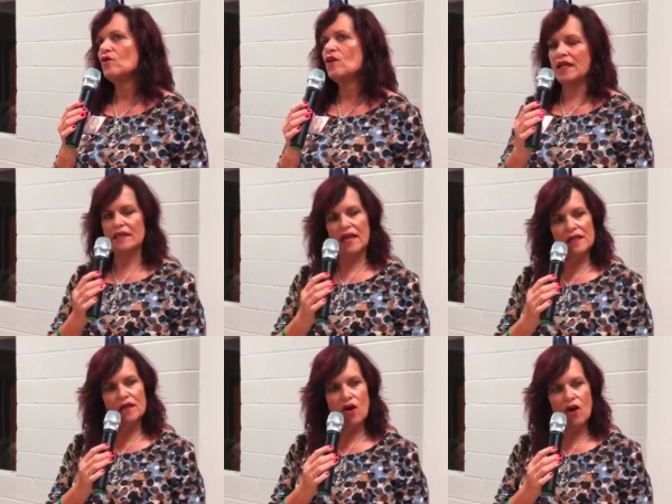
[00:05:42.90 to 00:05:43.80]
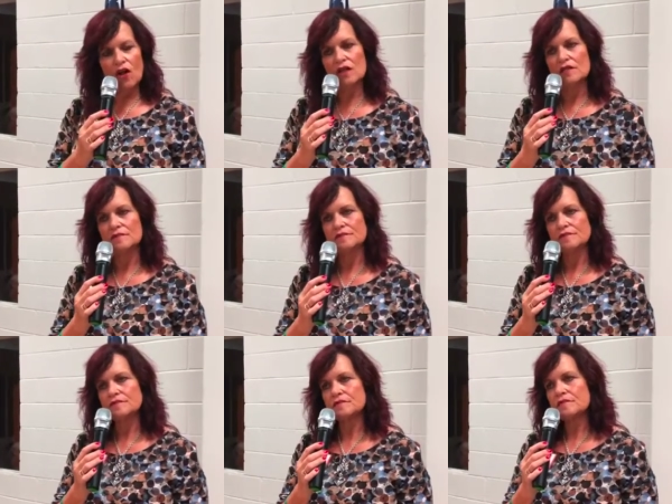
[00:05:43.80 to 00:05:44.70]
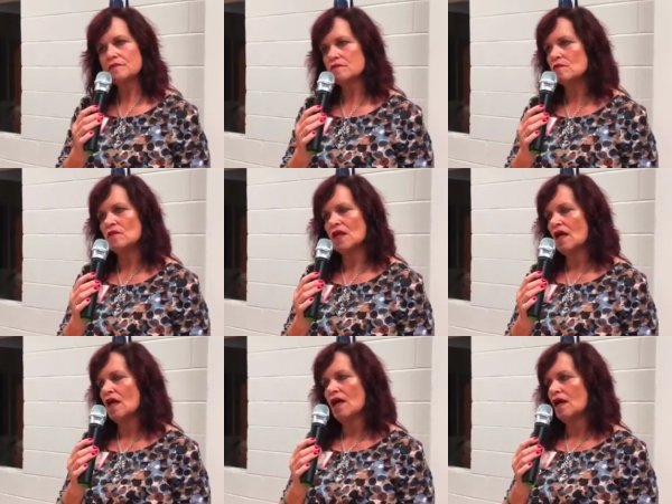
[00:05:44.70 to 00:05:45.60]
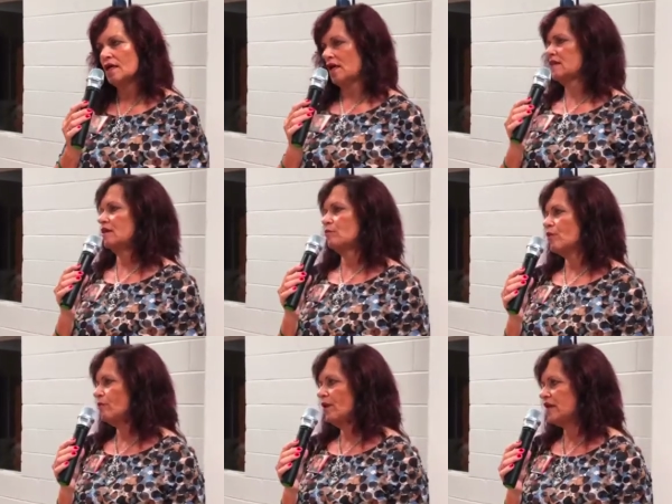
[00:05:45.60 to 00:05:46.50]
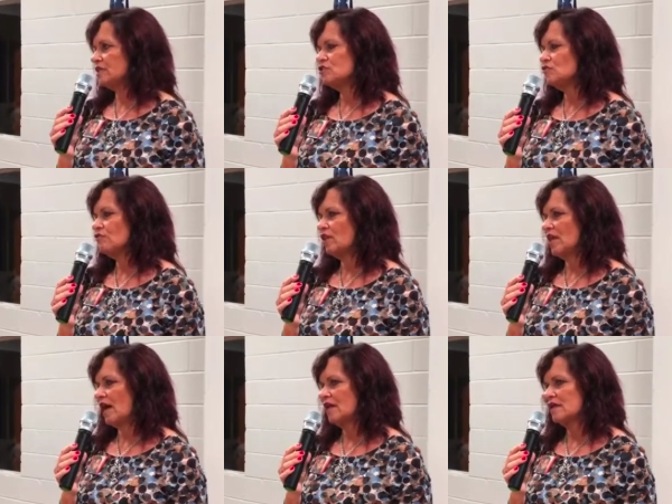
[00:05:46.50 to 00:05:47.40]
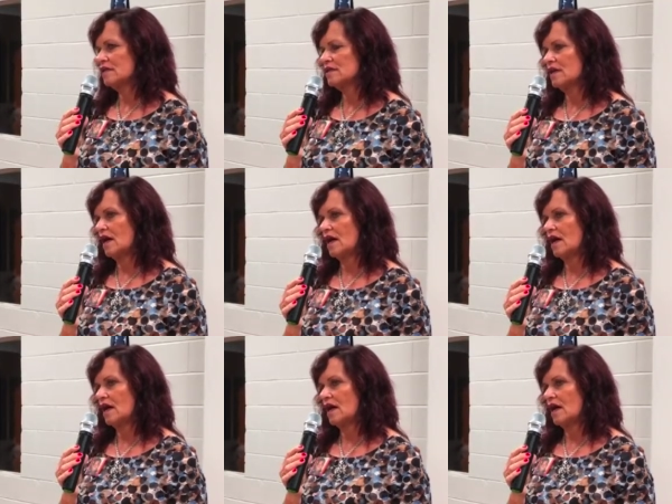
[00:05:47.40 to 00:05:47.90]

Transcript: When you get that call, nothing prepares you for that.